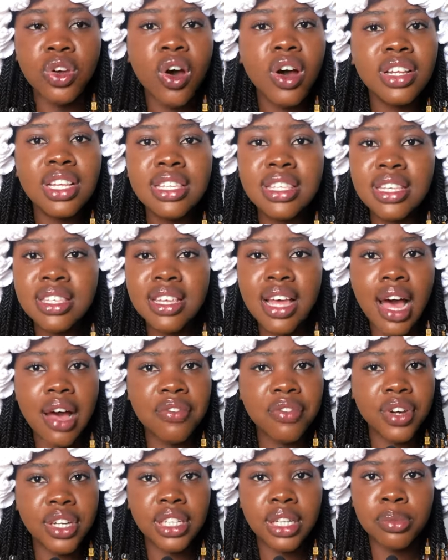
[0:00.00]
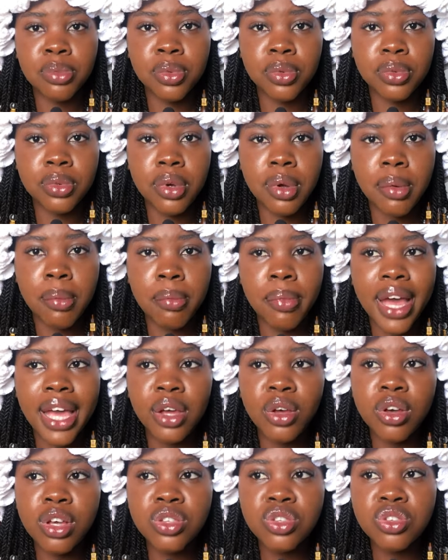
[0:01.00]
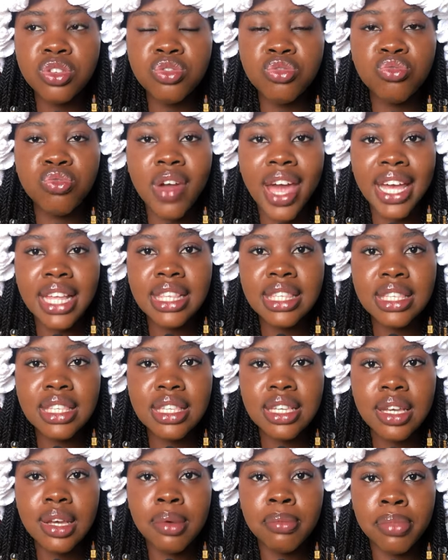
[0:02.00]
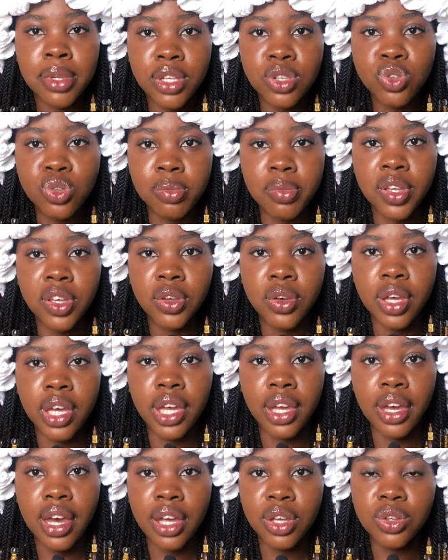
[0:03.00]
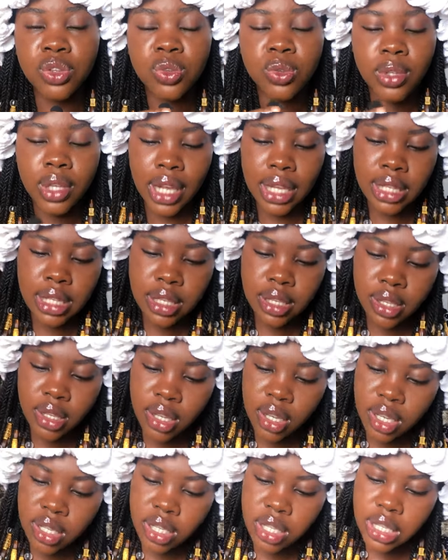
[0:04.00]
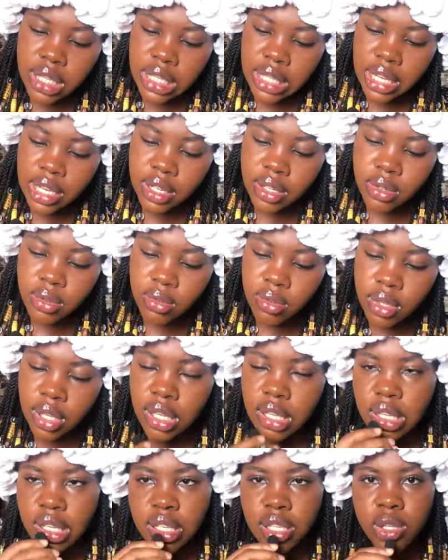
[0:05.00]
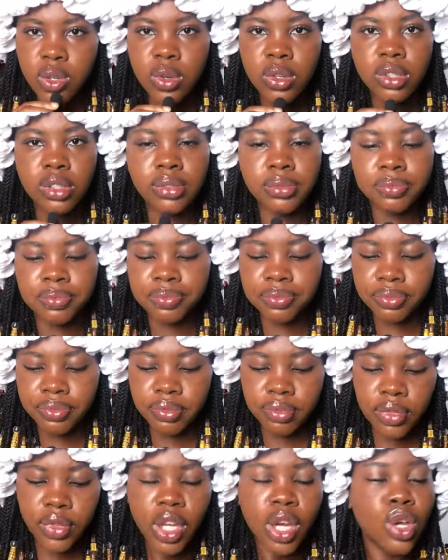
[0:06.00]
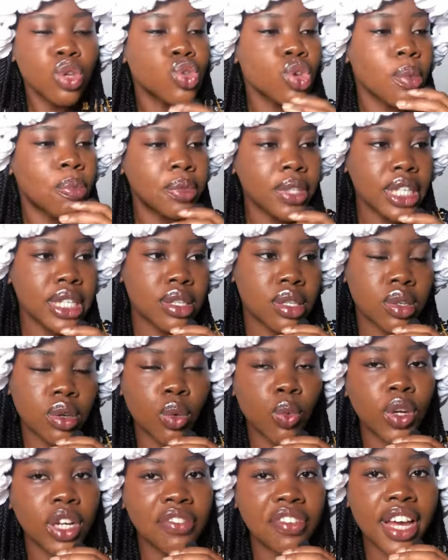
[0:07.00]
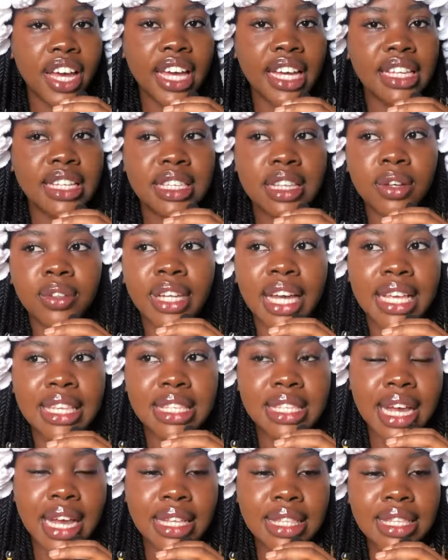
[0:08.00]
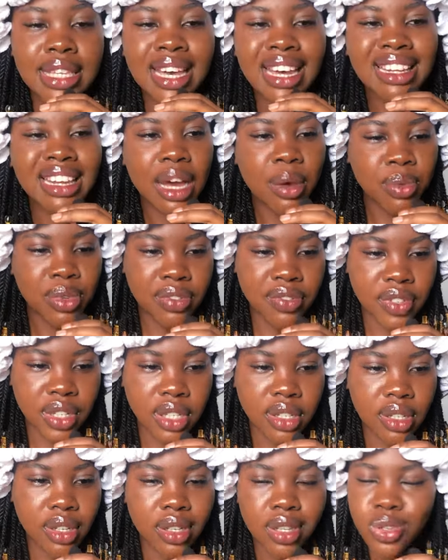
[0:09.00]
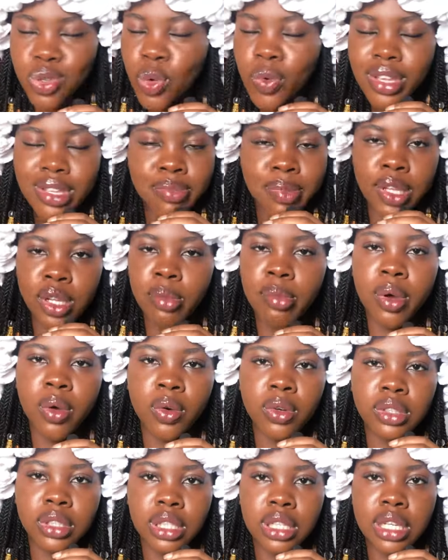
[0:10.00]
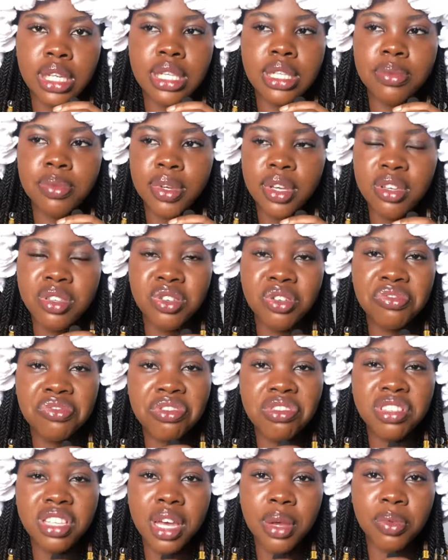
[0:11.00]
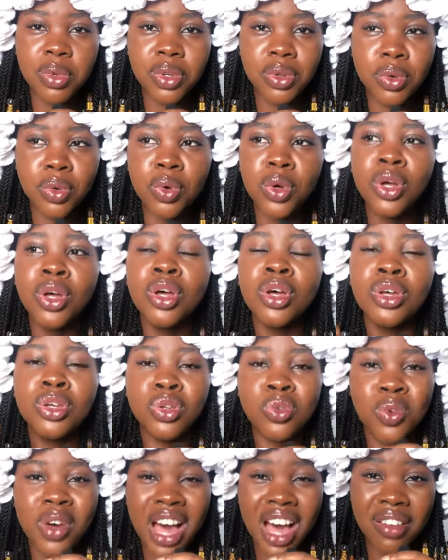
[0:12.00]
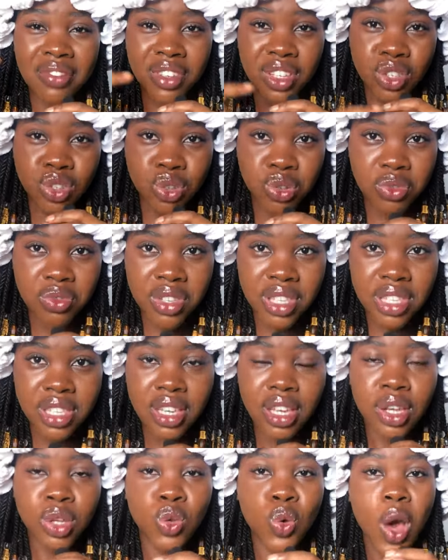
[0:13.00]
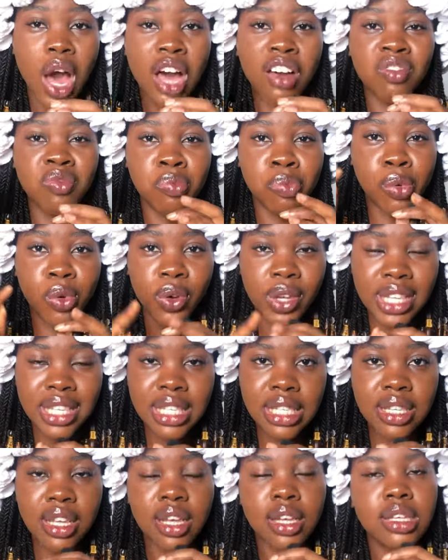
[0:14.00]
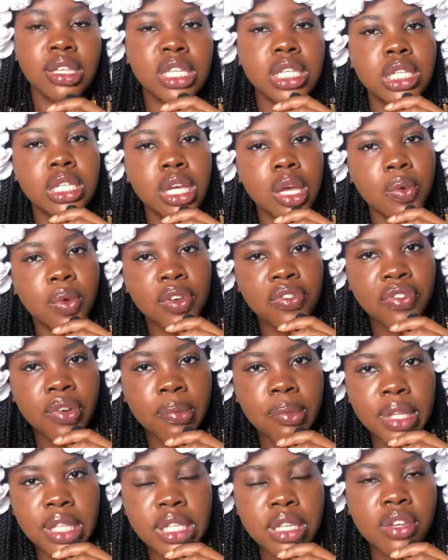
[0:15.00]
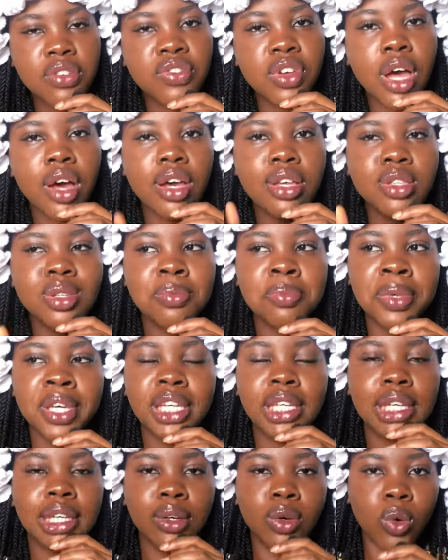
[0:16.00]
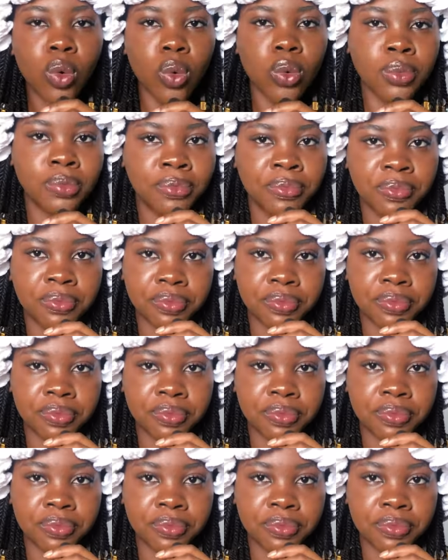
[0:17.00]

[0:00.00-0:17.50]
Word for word: All these things are avoidable by going to the right place to make your hair and you know that it is needed okay it's still on so please whatever hairstyle that is tight ghana weaving is always my number one on the list because your front hair will go you will have injuries you have boys stay away from it if you are going to make kiko